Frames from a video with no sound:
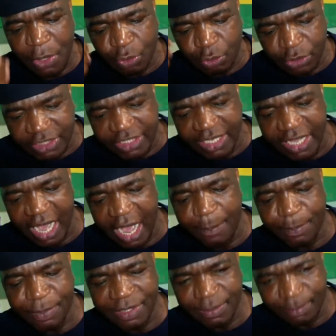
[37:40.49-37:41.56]
to tear
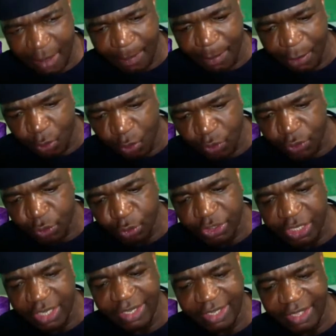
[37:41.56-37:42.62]
up Zimbabwe
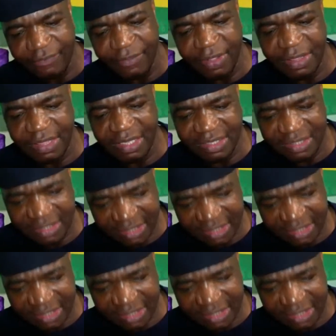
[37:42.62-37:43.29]
constitution, giving the